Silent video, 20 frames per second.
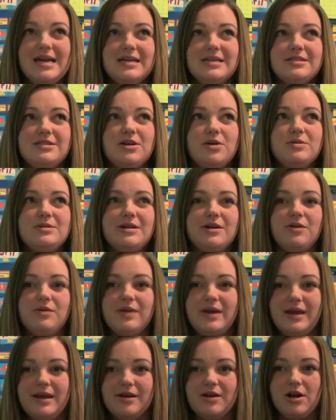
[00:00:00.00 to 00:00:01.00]
So Zero
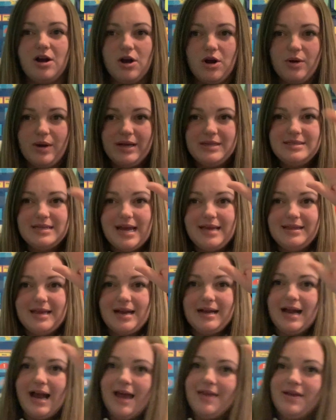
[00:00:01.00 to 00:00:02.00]
the Hero, it's like
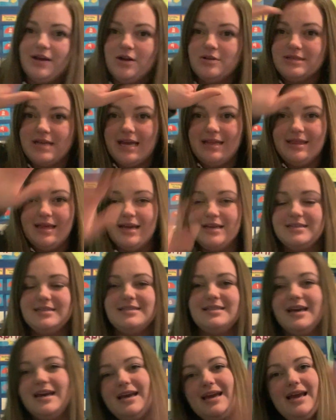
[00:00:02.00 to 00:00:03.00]
that guy that goes like
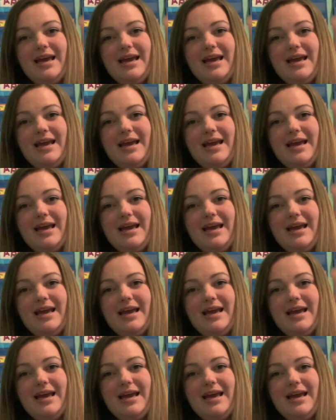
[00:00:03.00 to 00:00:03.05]
this.